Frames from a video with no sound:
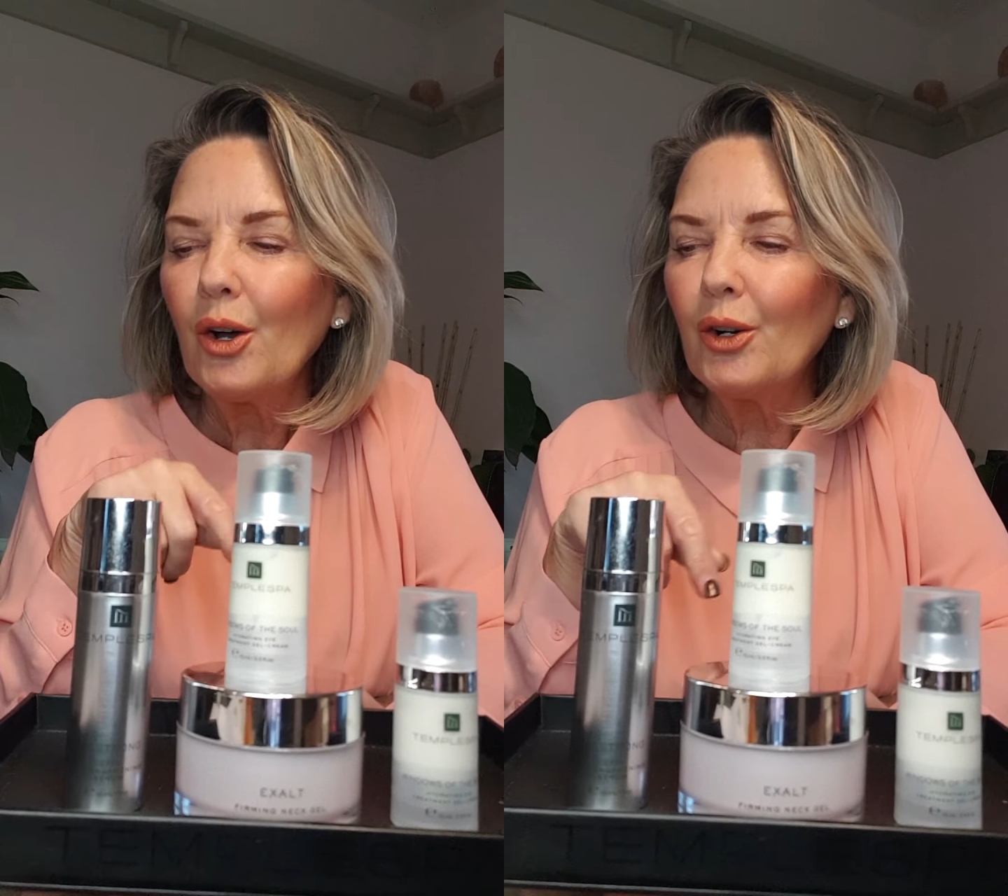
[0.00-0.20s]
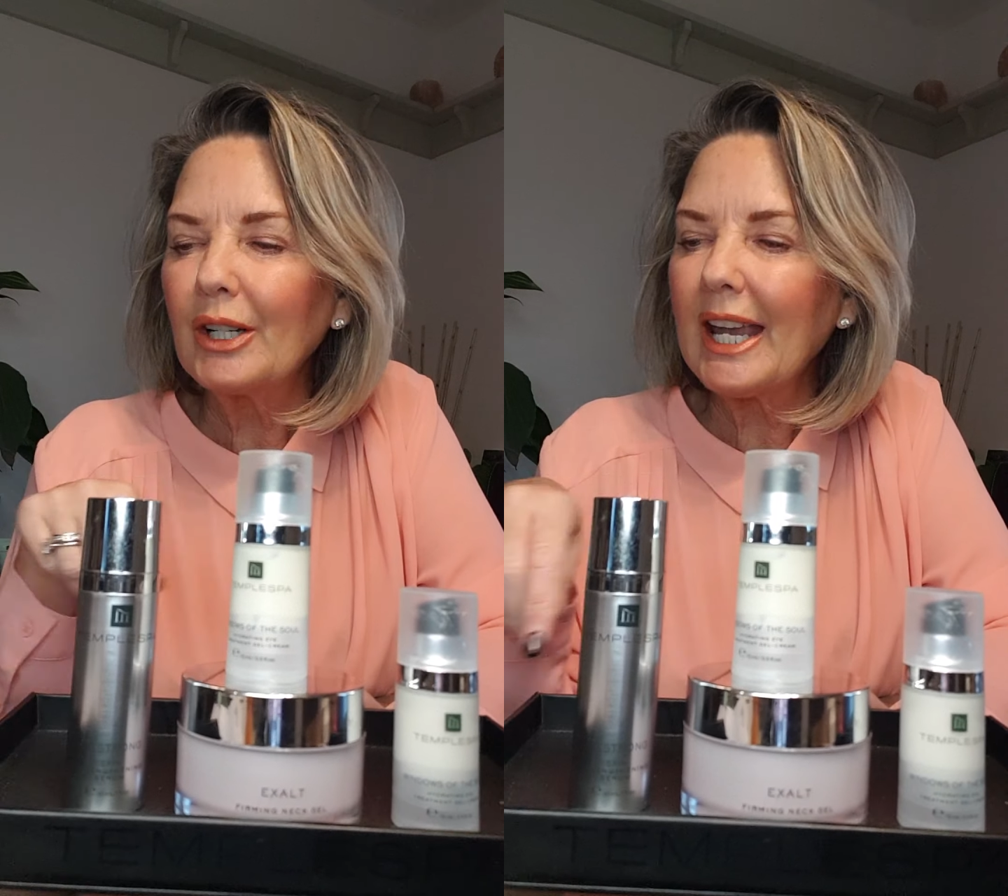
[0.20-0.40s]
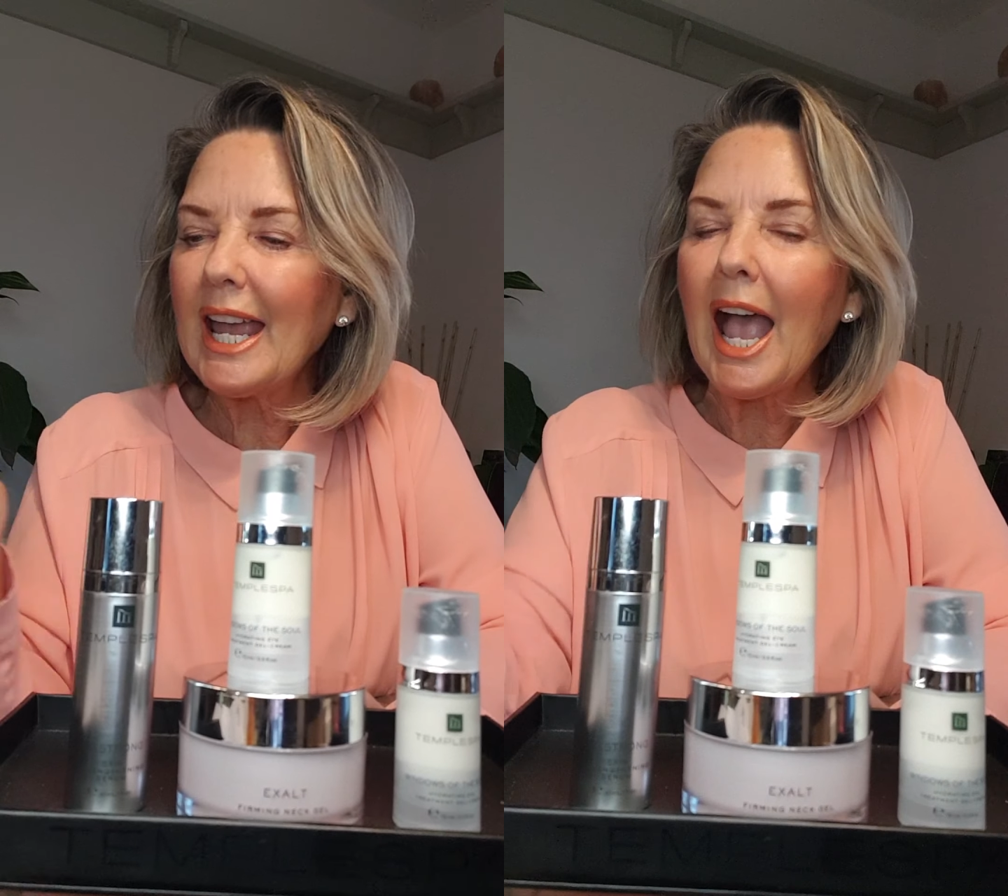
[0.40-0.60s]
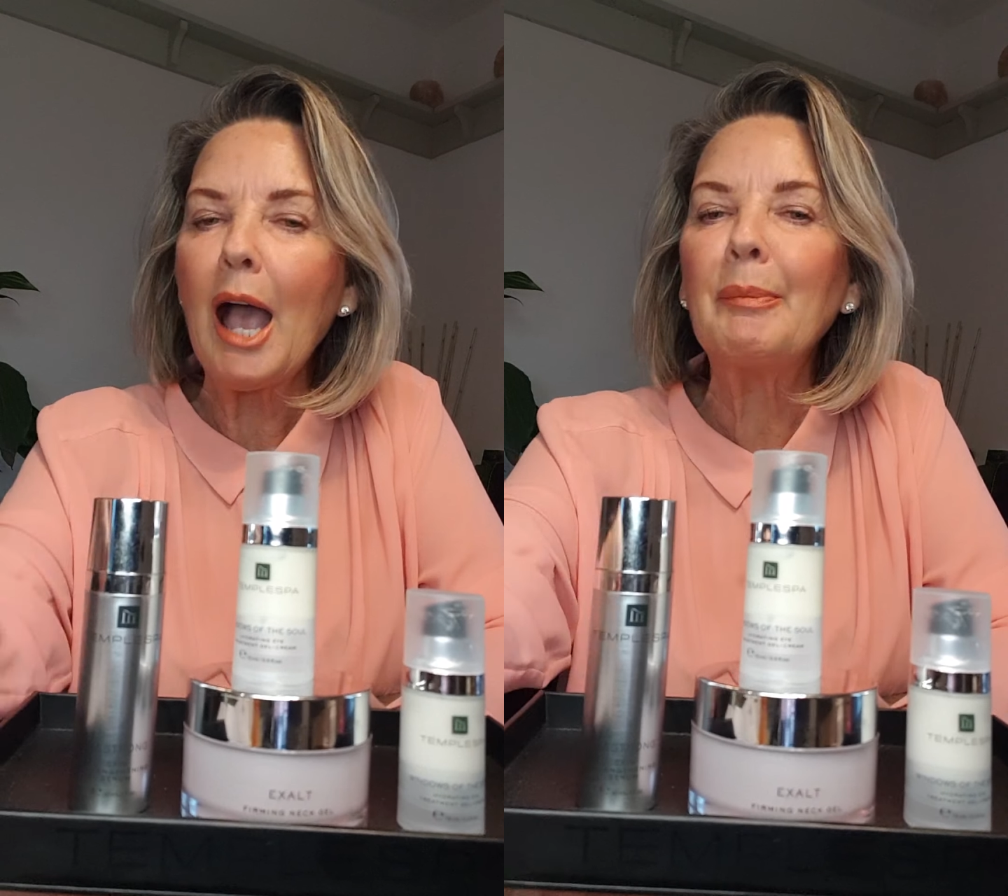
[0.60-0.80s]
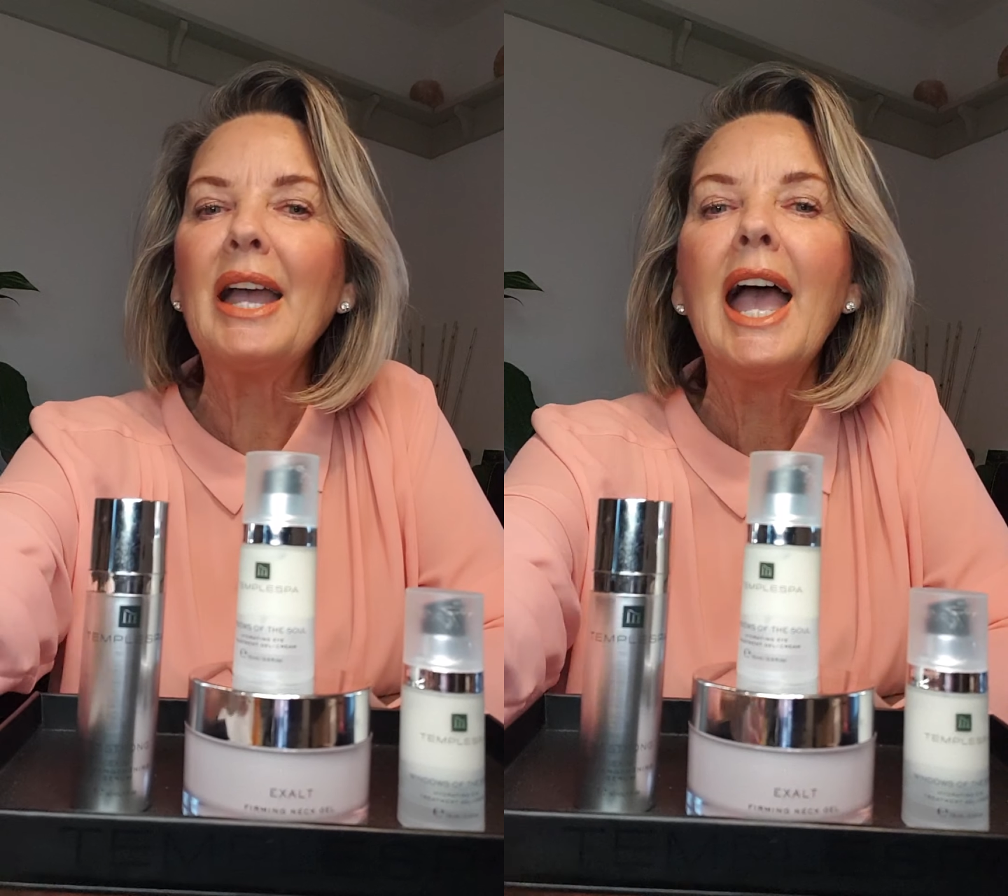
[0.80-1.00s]
Okay,
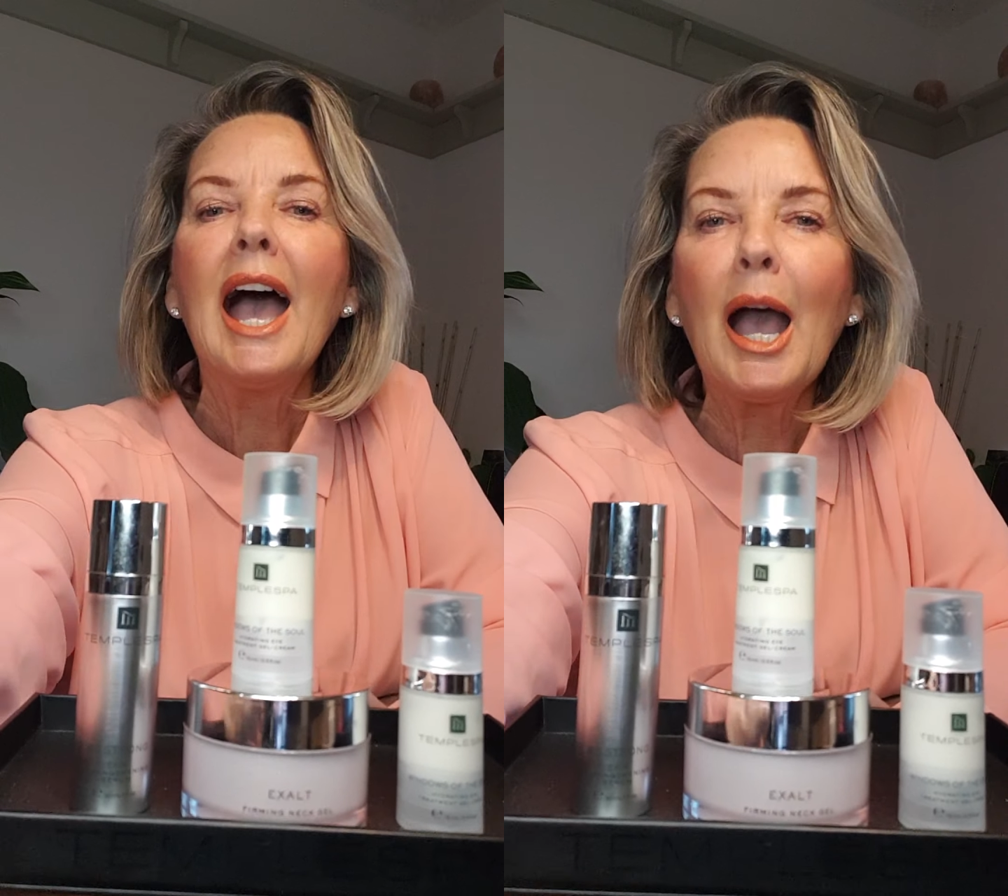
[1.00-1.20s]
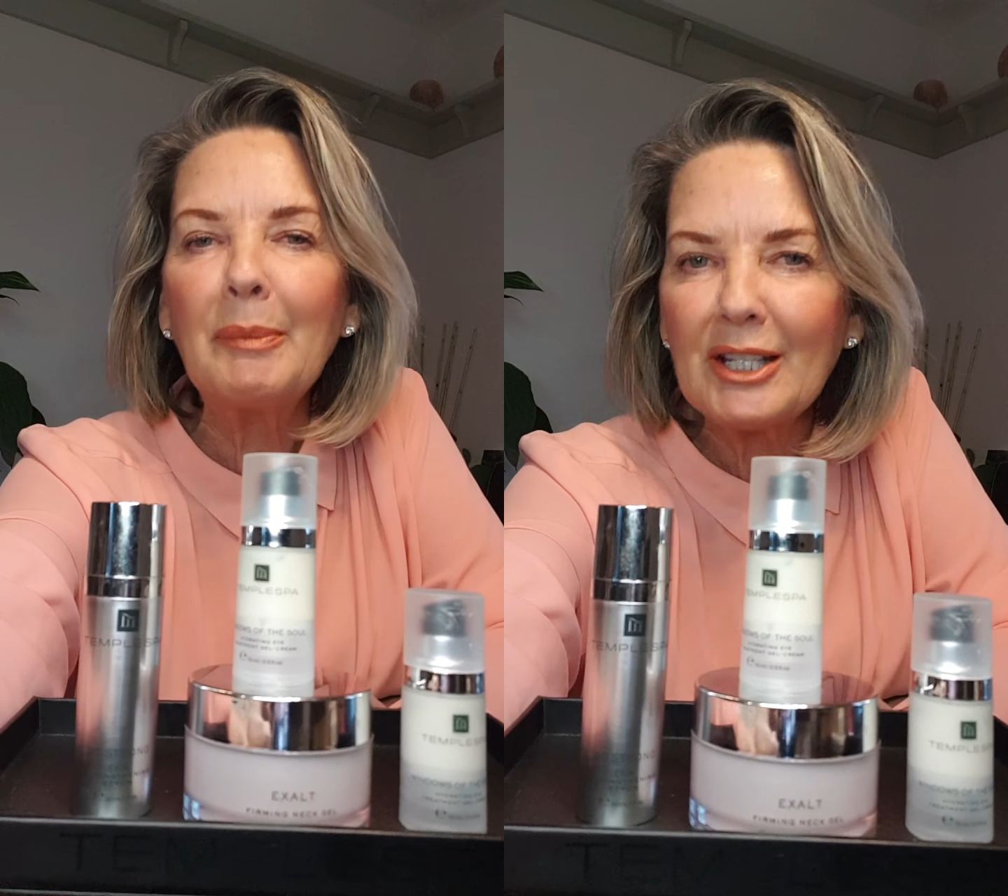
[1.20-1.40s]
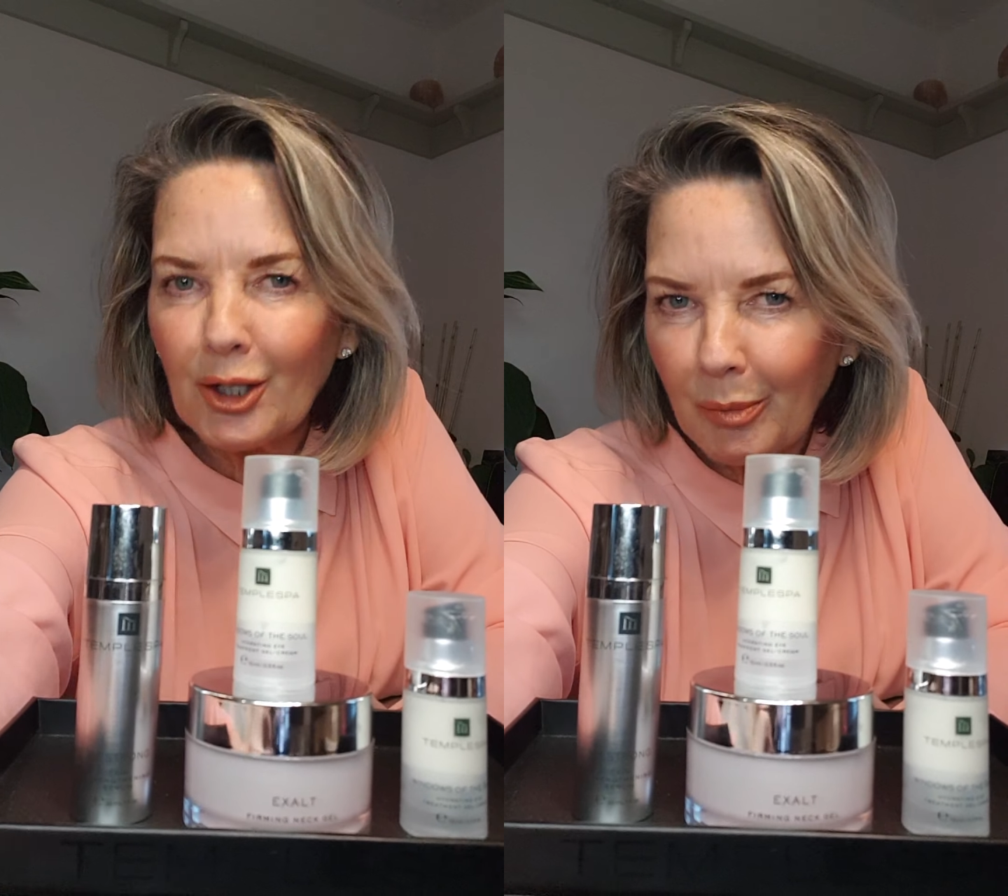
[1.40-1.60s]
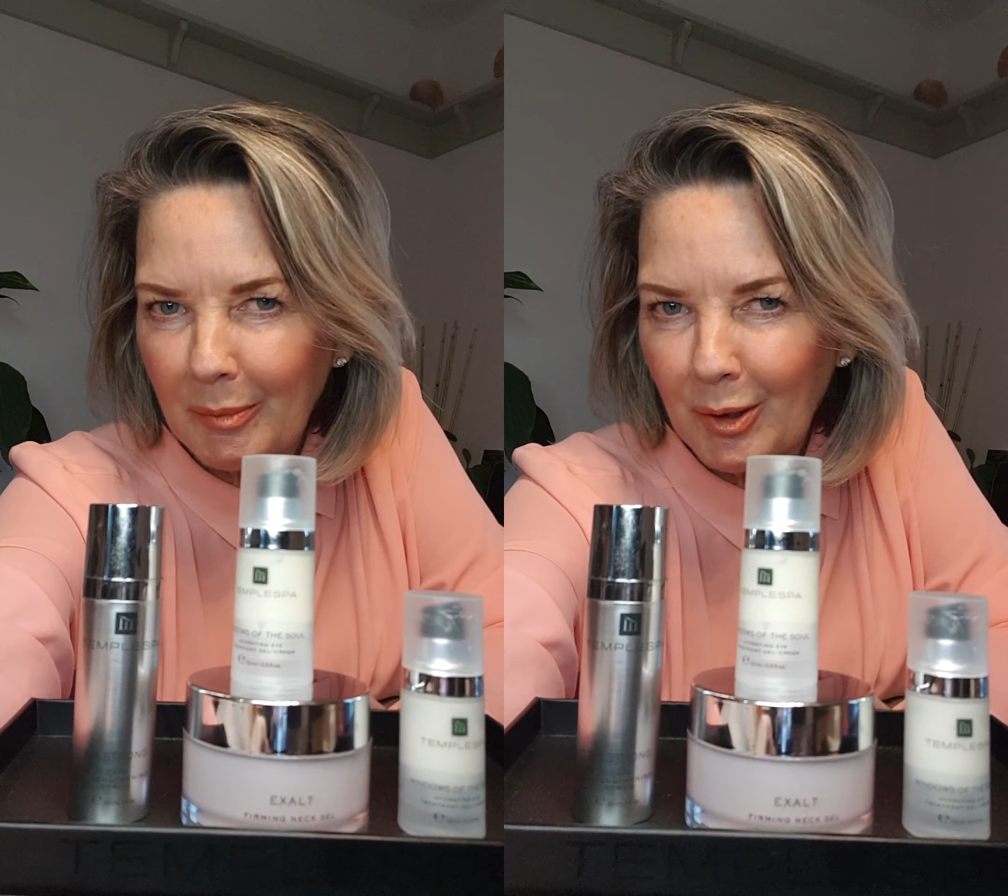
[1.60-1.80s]
happy Super